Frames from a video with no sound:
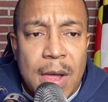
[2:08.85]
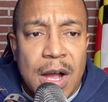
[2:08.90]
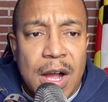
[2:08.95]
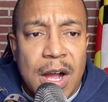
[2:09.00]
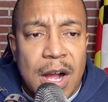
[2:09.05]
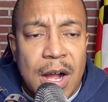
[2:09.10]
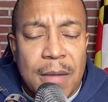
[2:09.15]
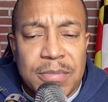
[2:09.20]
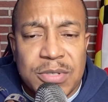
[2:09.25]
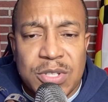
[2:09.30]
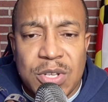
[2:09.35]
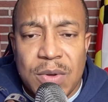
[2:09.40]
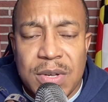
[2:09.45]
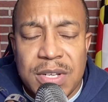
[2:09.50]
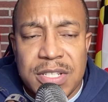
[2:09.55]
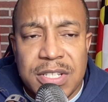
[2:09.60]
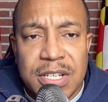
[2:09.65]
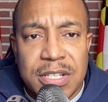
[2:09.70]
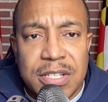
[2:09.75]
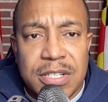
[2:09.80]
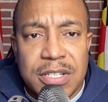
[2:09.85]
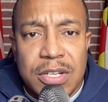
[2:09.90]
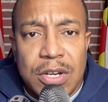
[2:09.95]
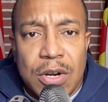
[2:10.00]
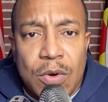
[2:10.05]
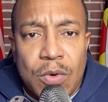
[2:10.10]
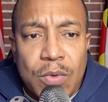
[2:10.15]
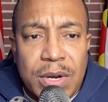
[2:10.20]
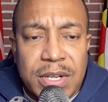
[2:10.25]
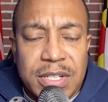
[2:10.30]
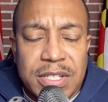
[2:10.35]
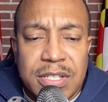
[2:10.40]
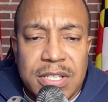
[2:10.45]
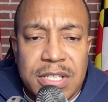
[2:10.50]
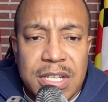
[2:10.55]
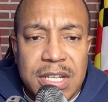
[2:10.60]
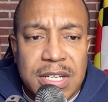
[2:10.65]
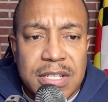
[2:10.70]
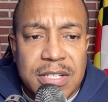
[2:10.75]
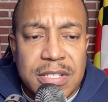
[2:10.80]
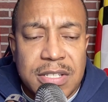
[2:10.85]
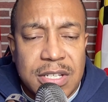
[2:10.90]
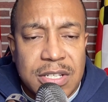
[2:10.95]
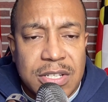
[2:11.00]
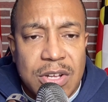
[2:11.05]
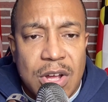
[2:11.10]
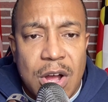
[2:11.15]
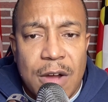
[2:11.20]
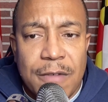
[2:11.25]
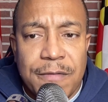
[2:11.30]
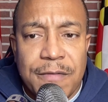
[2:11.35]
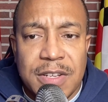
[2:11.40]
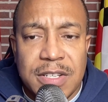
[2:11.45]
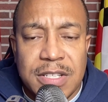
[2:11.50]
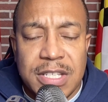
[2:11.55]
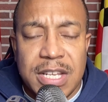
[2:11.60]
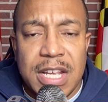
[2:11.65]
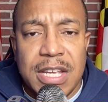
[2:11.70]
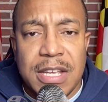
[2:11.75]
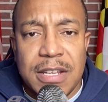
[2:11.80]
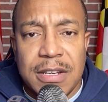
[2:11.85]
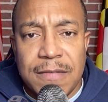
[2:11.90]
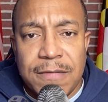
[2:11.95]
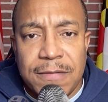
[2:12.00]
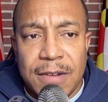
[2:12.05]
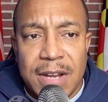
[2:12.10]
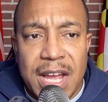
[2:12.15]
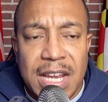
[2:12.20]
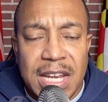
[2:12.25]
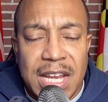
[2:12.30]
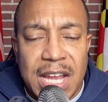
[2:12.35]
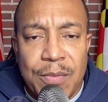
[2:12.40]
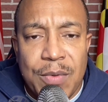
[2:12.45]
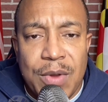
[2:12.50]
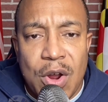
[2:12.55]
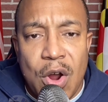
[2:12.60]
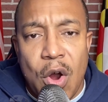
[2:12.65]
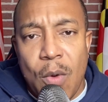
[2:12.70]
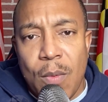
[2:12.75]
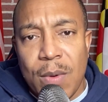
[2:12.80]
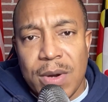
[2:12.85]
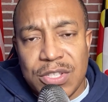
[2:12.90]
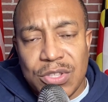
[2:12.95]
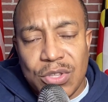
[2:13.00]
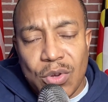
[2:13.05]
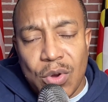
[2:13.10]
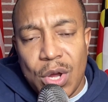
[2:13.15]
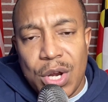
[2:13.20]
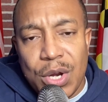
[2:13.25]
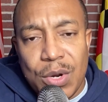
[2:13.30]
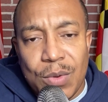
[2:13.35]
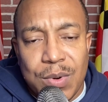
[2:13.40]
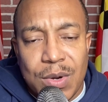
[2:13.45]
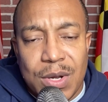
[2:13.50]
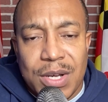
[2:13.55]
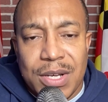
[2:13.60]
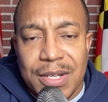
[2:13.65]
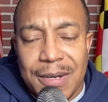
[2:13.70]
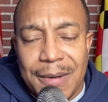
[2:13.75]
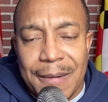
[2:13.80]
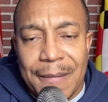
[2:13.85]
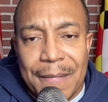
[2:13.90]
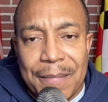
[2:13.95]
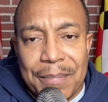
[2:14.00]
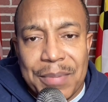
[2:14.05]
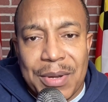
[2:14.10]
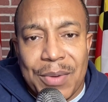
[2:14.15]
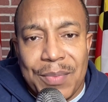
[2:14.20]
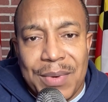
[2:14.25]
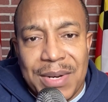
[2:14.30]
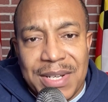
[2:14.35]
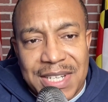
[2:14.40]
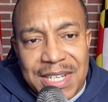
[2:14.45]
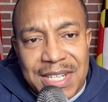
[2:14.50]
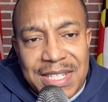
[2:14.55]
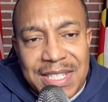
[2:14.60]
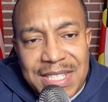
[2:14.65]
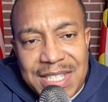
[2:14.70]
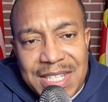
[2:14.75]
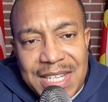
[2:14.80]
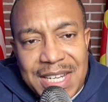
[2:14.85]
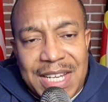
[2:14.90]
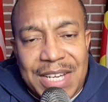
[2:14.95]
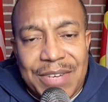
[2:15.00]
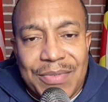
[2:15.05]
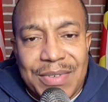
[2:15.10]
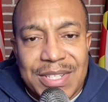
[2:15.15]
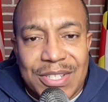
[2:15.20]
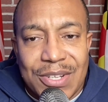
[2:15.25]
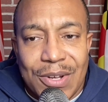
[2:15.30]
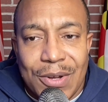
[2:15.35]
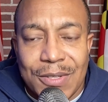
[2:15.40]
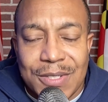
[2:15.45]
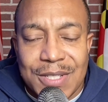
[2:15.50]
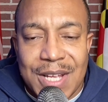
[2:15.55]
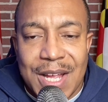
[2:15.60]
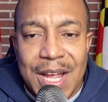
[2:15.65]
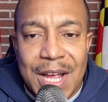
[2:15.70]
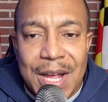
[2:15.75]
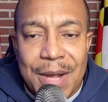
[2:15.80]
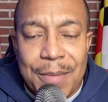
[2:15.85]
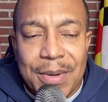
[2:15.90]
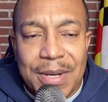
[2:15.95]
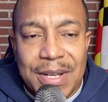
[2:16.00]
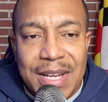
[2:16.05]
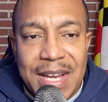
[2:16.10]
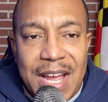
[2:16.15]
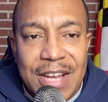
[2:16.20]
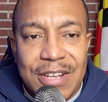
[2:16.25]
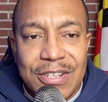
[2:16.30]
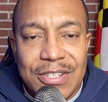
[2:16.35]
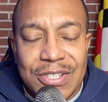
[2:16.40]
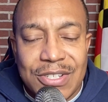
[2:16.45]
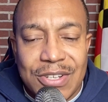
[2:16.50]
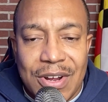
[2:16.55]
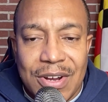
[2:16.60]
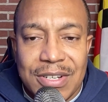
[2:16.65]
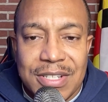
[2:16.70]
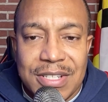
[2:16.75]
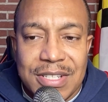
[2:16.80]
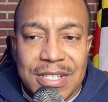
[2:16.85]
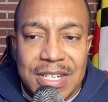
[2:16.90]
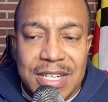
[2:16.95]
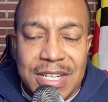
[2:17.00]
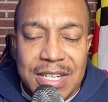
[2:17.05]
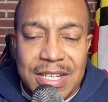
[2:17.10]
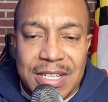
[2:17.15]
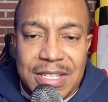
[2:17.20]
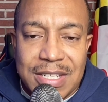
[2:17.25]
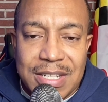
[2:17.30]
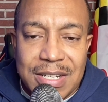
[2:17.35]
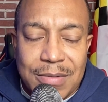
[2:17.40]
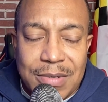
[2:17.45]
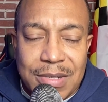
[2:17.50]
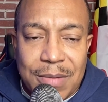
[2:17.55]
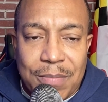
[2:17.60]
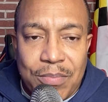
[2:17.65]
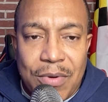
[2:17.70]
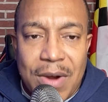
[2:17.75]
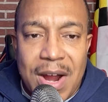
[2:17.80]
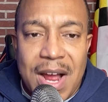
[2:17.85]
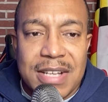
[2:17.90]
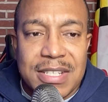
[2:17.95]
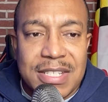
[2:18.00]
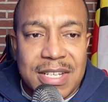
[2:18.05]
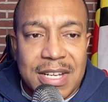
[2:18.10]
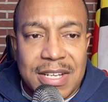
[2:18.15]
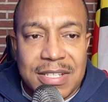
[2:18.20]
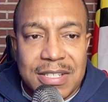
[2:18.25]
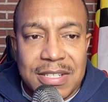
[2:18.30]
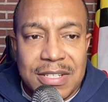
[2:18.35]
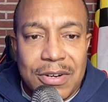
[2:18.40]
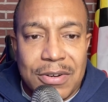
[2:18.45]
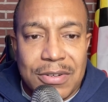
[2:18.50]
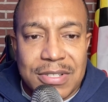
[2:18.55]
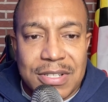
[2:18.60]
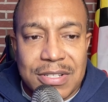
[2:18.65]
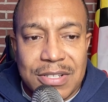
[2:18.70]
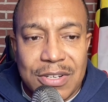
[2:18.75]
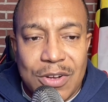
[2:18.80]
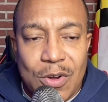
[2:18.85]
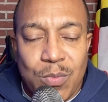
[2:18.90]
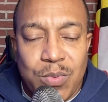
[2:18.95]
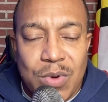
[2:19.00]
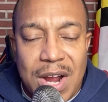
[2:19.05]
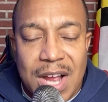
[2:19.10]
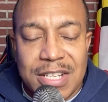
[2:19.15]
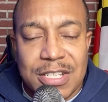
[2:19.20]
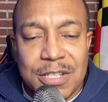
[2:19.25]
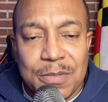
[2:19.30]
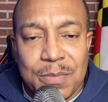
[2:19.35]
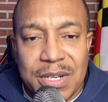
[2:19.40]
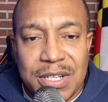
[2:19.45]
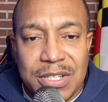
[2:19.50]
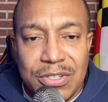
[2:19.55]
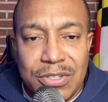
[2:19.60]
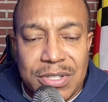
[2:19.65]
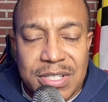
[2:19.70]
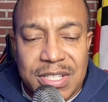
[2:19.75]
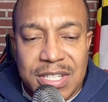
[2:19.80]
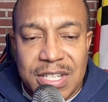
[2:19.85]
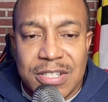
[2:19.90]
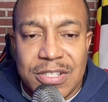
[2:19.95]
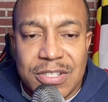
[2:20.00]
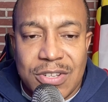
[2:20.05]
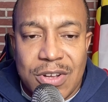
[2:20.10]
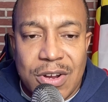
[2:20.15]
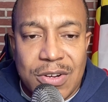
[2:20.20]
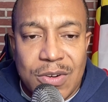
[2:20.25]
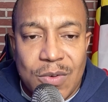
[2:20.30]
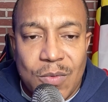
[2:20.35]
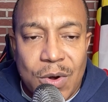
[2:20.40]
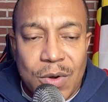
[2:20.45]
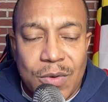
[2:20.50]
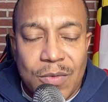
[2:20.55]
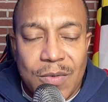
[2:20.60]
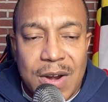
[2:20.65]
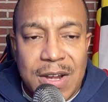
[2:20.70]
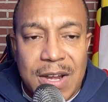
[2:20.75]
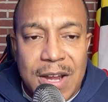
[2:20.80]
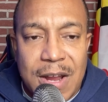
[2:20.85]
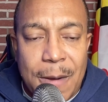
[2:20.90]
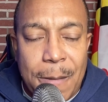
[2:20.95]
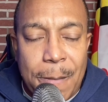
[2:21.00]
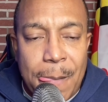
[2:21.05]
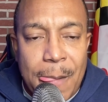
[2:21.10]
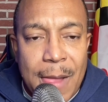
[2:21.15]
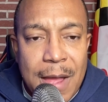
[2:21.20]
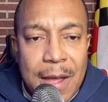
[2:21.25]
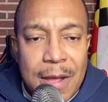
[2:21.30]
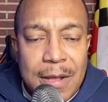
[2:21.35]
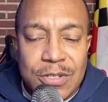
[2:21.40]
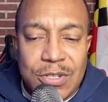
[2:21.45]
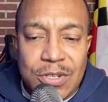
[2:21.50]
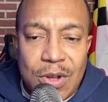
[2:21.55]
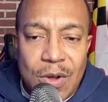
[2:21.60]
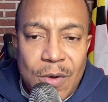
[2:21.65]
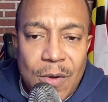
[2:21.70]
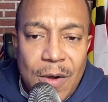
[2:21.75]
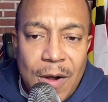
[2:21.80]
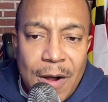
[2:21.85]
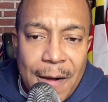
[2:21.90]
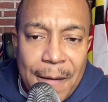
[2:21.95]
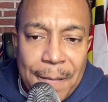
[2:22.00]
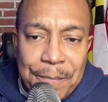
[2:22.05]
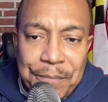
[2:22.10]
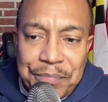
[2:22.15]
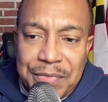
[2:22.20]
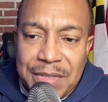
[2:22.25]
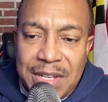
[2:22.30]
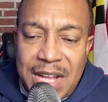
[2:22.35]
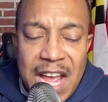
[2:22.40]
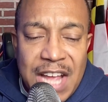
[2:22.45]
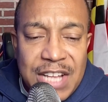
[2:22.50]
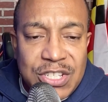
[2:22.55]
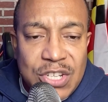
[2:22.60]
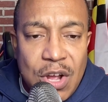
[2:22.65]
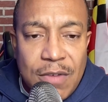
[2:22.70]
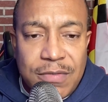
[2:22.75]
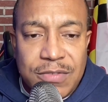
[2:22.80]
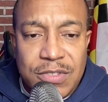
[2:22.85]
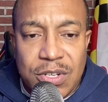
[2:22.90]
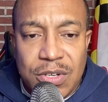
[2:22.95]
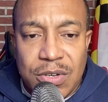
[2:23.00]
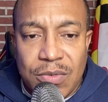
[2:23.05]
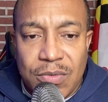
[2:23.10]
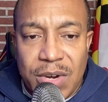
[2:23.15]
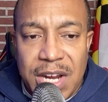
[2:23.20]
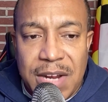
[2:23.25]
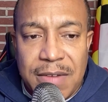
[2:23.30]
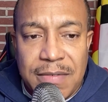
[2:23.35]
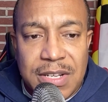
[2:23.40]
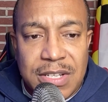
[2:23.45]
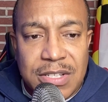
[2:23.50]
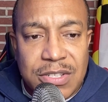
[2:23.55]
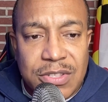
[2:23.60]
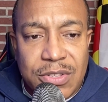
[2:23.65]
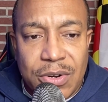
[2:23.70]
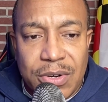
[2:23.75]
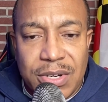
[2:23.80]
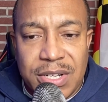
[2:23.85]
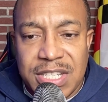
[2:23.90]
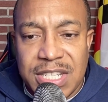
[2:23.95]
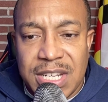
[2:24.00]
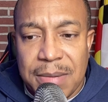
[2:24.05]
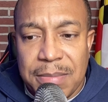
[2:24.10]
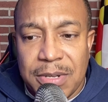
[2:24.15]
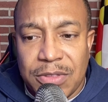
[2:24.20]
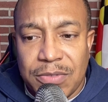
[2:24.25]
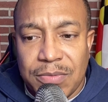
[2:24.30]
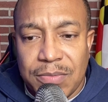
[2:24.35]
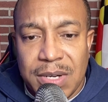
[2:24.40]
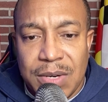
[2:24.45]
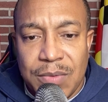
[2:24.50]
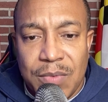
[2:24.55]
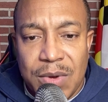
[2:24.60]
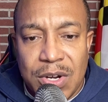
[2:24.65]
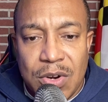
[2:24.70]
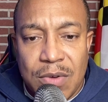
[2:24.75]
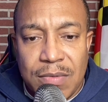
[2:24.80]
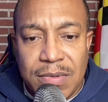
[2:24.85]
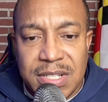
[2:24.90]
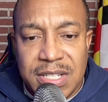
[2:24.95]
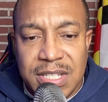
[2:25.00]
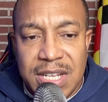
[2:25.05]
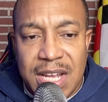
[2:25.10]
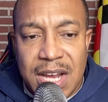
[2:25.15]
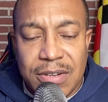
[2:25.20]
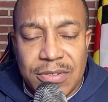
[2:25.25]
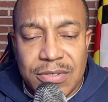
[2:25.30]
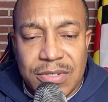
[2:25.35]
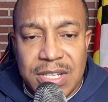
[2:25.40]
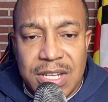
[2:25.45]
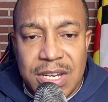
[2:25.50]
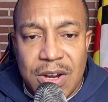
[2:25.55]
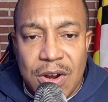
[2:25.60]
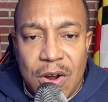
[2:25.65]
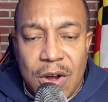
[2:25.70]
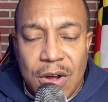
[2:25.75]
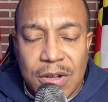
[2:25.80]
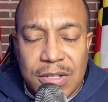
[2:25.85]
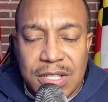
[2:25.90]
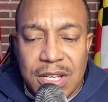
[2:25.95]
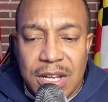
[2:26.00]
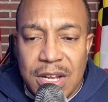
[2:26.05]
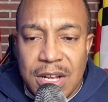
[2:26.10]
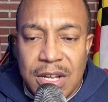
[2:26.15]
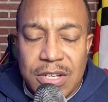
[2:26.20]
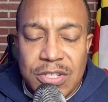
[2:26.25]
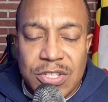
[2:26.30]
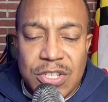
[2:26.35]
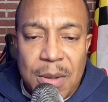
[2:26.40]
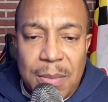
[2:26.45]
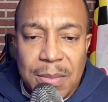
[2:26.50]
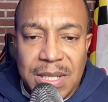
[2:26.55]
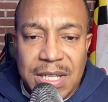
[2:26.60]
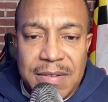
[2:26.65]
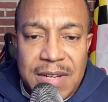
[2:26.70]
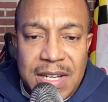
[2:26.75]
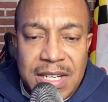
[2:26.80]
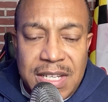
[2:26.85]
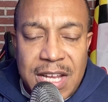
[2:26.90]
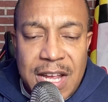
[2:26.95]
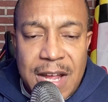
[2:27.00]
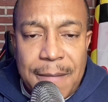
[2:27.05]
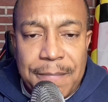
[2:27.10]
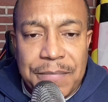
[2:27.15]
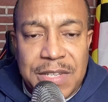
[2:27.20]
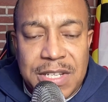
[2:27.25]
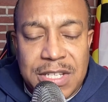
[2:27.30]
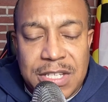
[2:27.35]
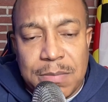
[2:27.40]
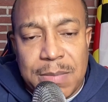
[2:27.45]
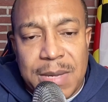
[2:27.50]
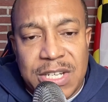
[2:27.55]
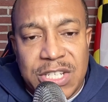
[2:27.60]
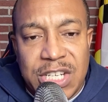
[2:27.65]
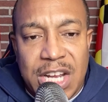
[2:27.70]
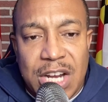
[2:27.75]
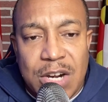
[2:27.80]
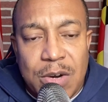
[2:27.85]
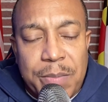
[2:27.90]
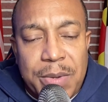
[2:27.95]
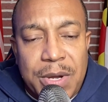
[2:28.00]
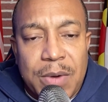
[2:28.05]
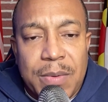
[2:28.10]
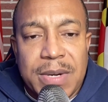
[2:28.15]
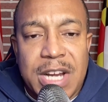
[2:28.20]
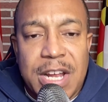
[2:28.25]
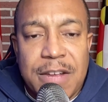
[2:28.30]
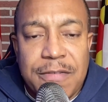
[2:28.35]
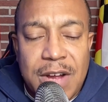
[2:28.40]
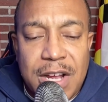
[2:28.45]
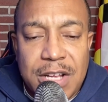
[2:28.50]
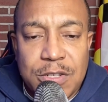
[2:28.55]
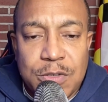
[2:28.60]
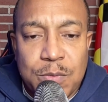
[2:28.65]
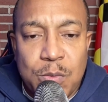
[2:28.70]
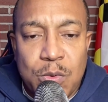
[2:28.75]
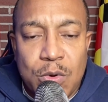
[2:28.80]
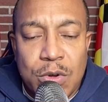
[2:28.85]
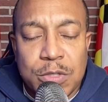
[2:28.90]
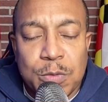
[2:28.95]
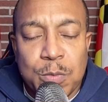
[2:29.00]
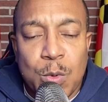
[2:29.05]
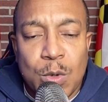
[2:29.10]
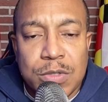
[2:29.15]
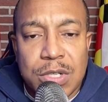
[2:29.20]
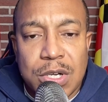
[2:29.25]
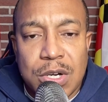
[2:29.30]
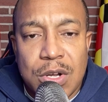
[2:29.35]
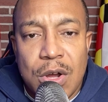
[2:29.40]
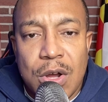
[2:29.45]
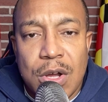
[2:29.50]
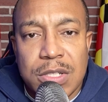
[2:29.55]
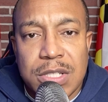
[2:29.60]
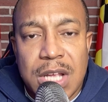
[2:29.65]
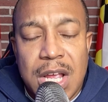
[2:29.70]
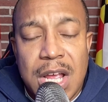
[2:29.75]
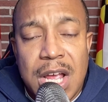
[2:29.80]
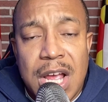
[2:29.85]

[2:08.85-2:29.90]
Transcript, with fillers: Um, so it's just you know great to see this this offense taking flight like we always thought it would, but we didn't see the results. But now you're starting to see the, the process. You know it's a slow process, but you see it starting to work right now. So um, hats off to the Ravens, 37 to three win over the Seattle Seahawks. So I'm gonna leave it at that. This is my channel, Beltway Name I support sports and cause.